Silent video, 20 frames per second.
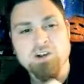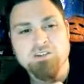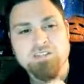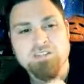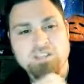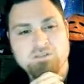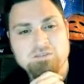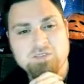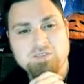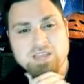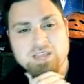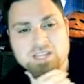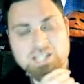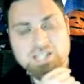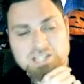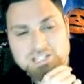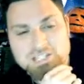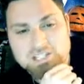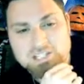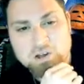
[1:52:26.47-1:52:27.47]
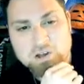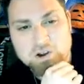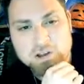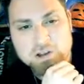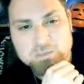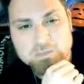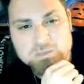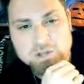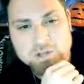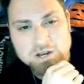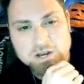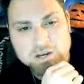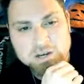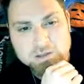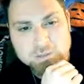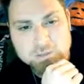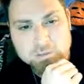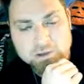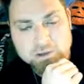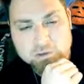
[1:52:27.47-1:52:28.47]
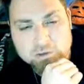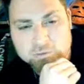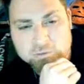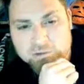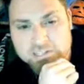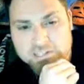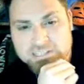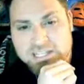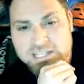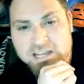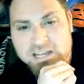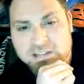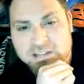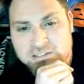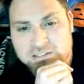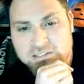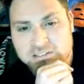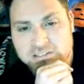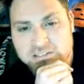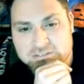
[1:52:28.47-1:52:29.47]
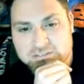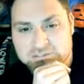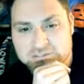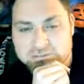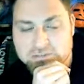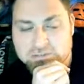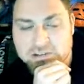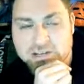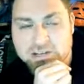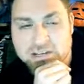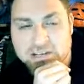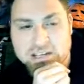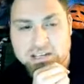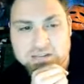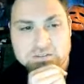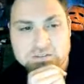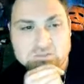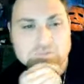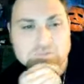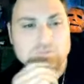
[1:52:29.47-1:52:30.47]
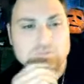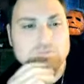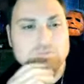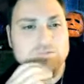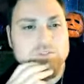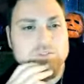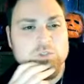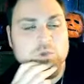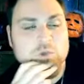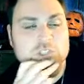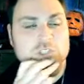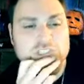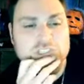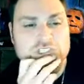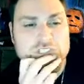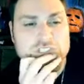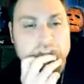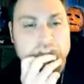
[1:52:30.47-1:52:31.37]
TV, and then the song comes on, and then Michael freaks out, and the fucking head squishes.